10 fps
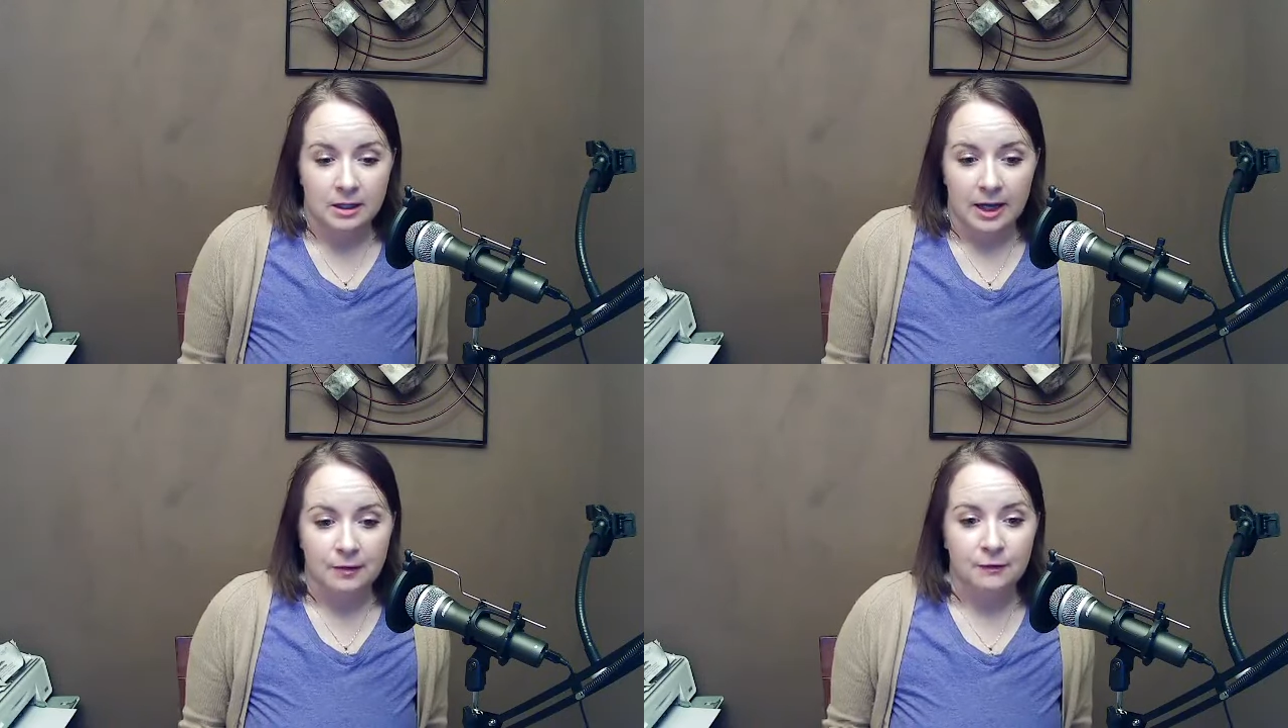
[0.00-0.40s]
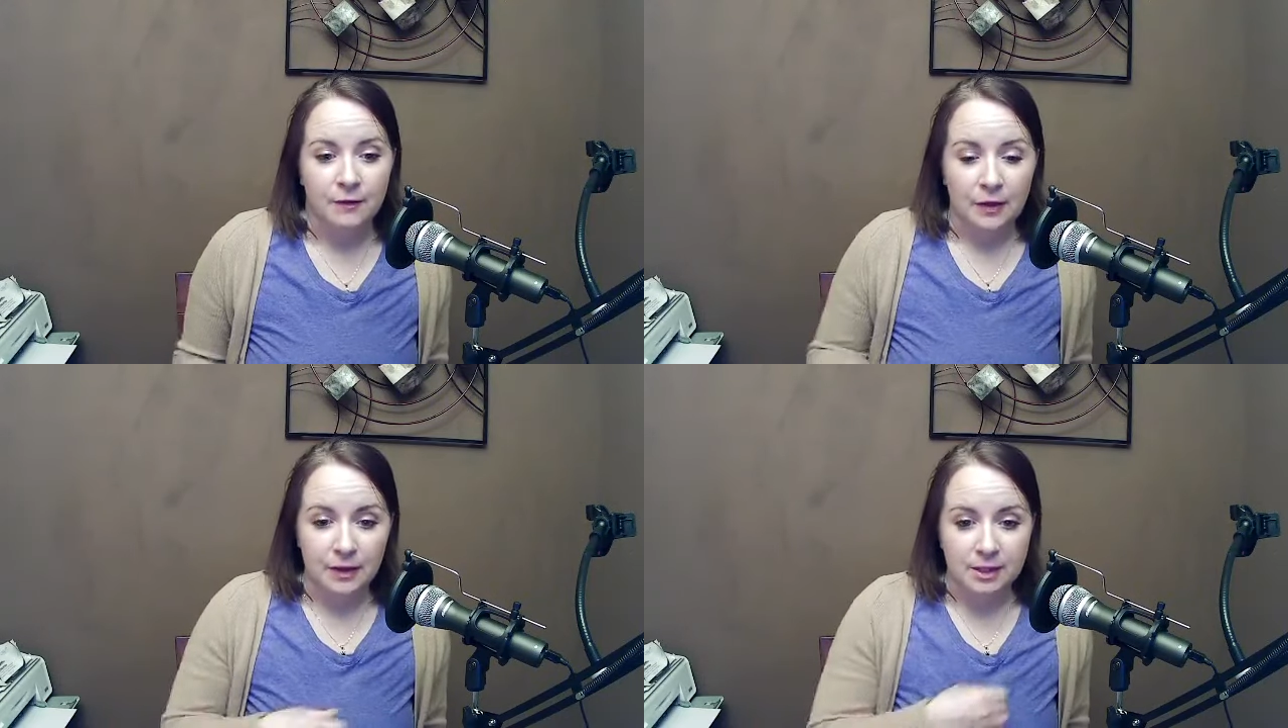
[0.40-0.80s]
I
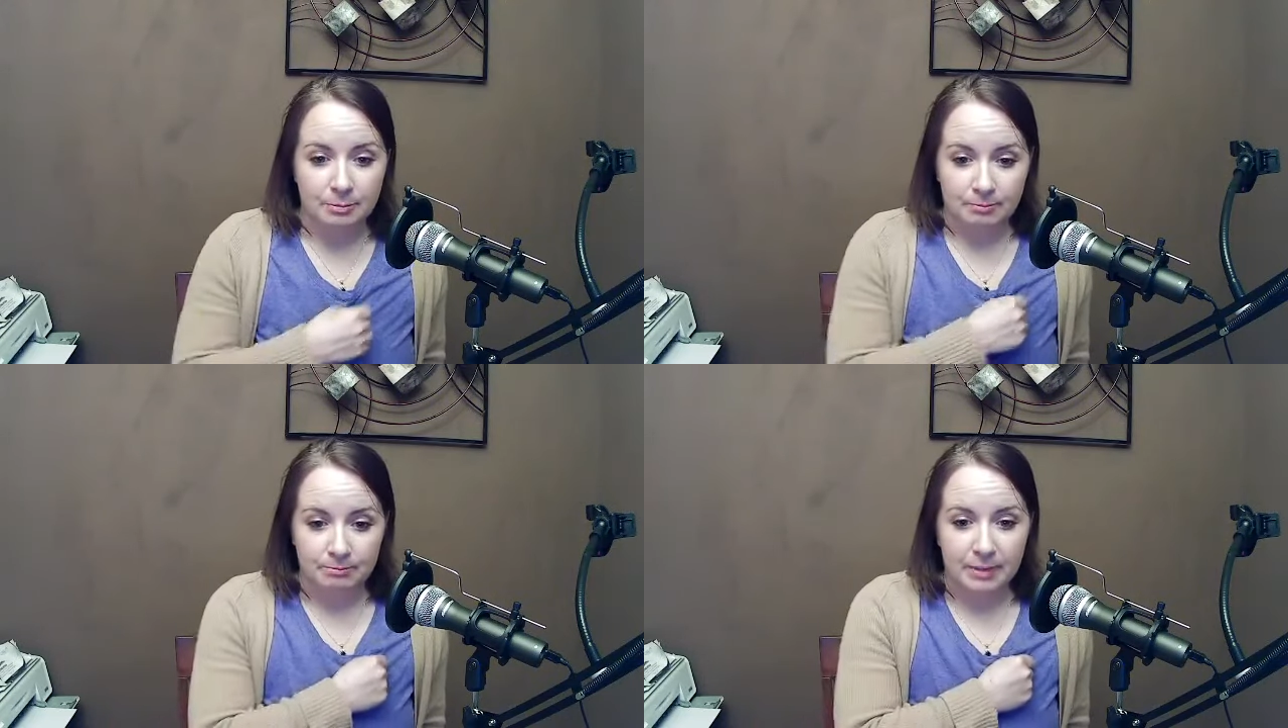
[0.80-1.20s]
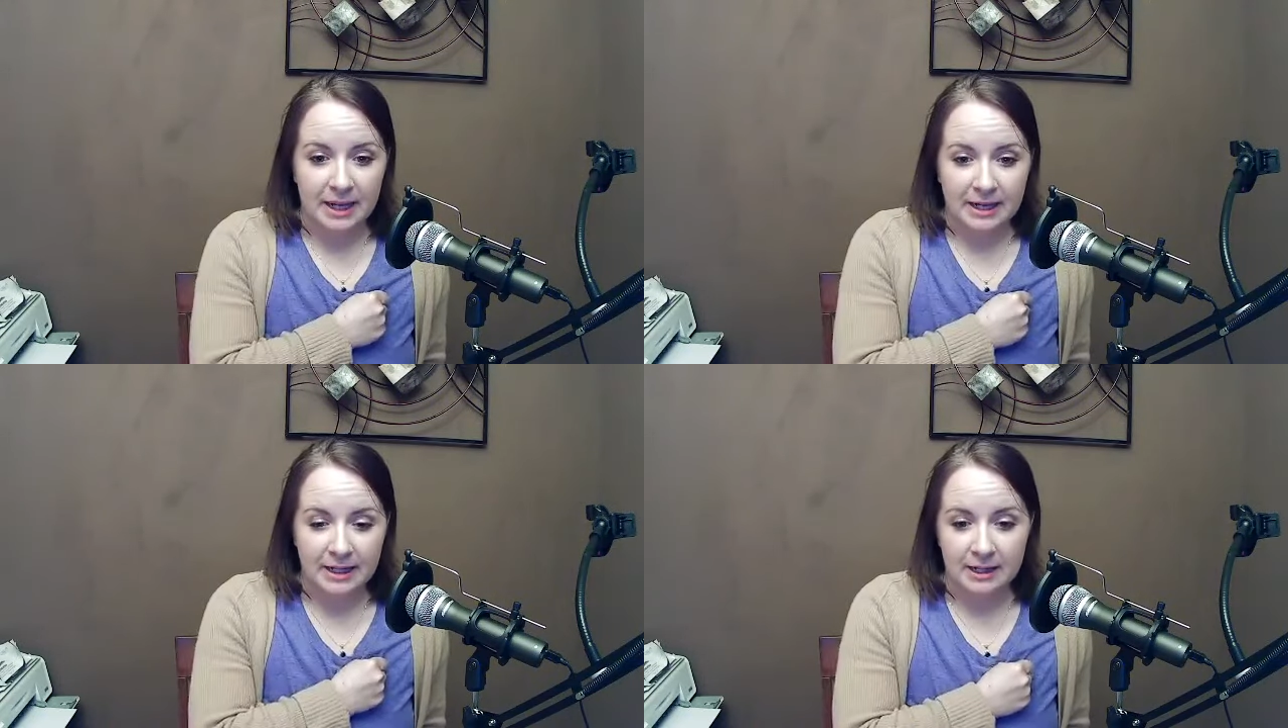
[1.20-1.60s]
felt this
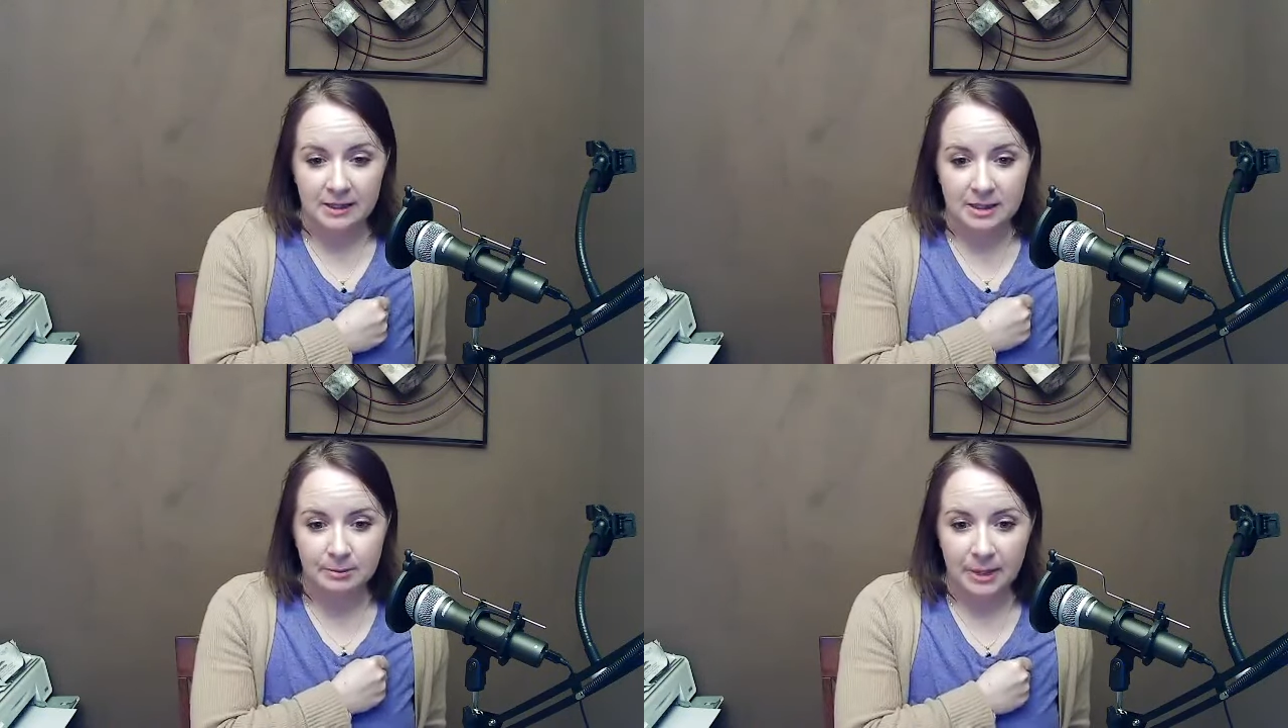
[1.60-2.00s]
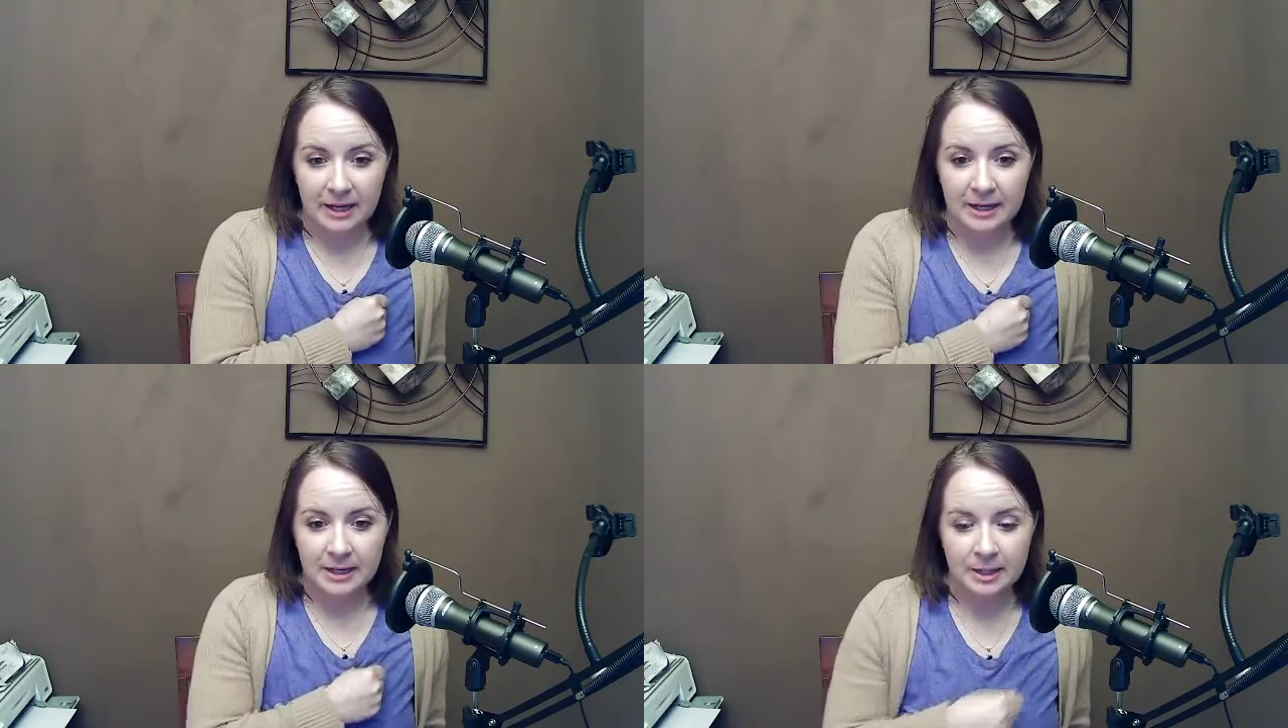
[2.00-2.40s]
panic and this
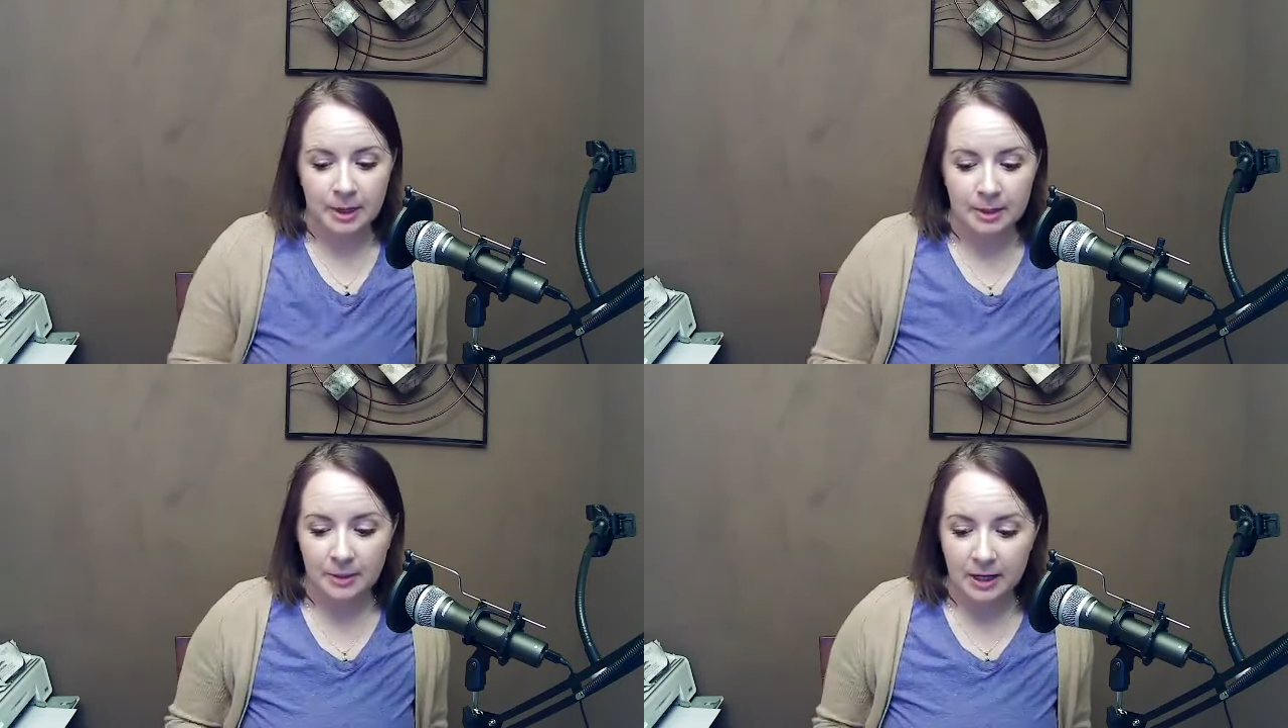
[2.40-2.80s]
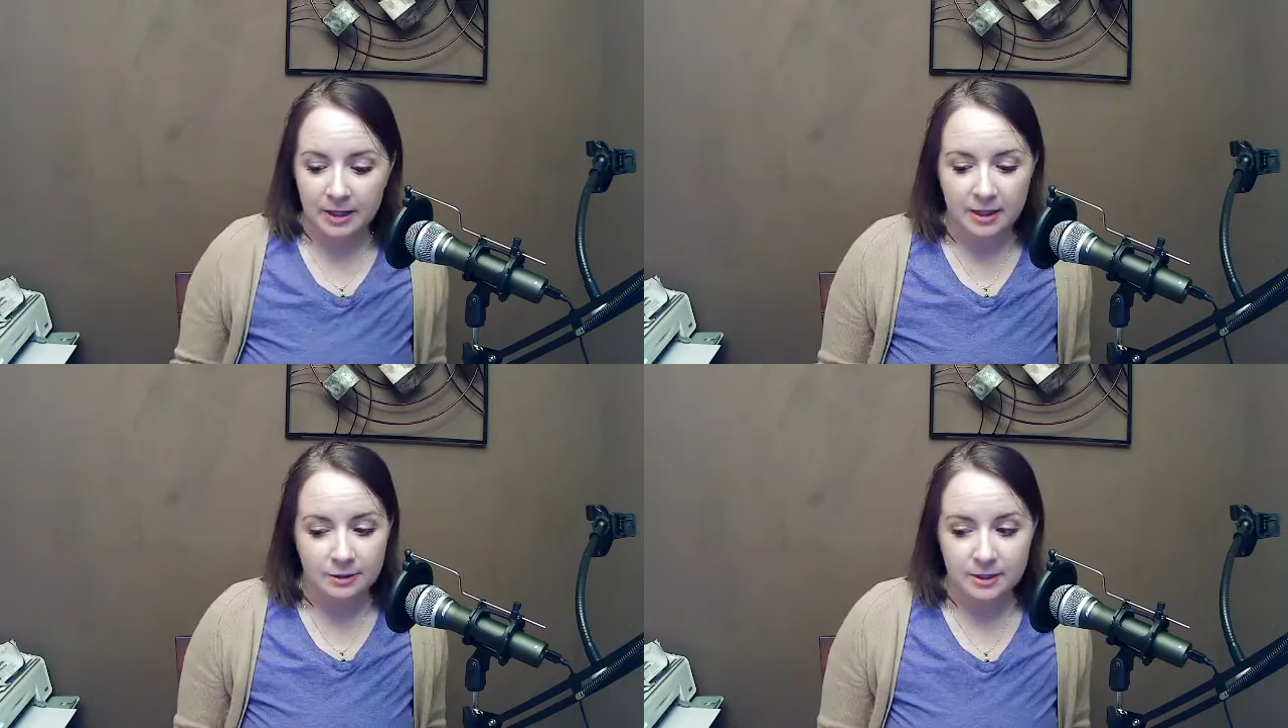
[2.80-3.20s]
pain in my body
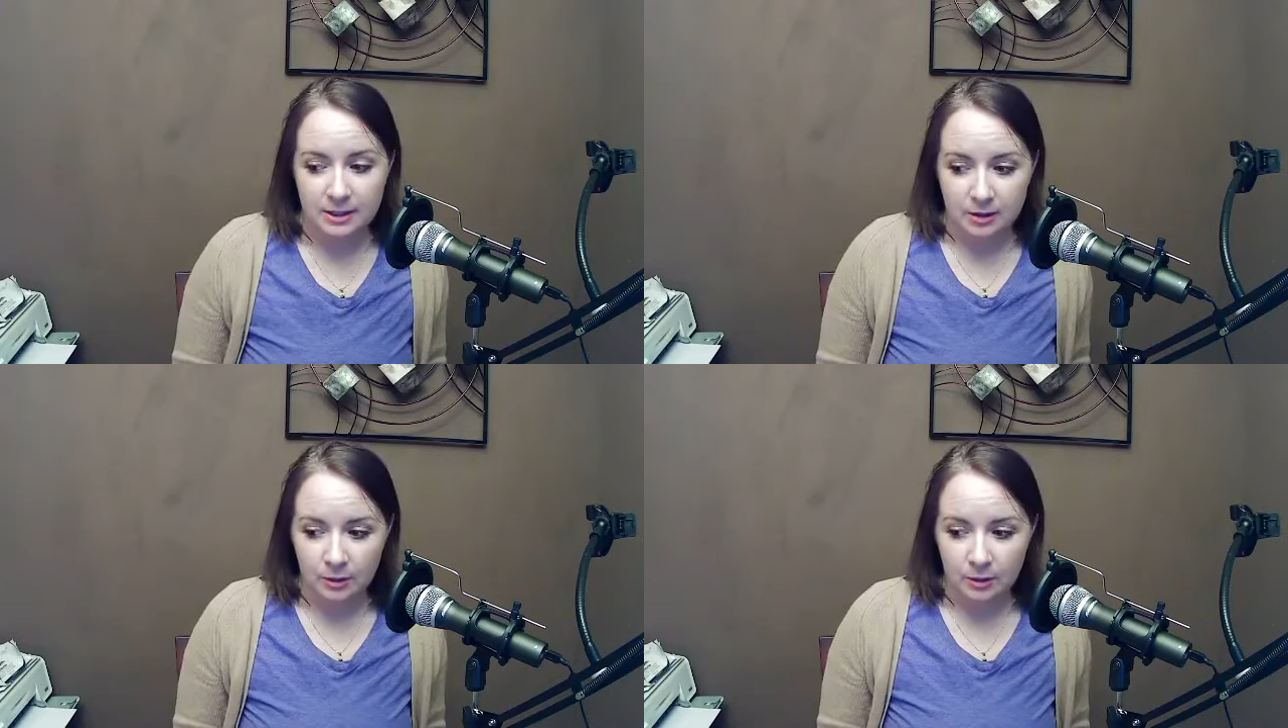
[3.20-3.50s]
that was like,